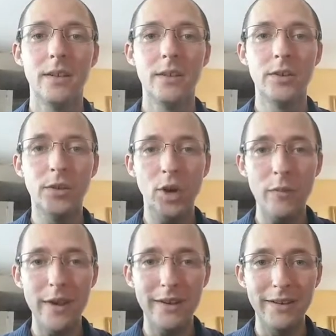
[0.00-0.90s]

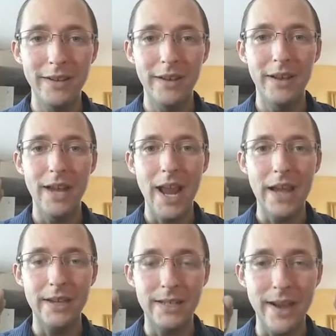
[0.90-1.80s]
determine
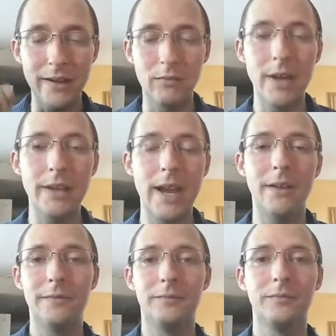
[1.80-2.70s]
and decide right now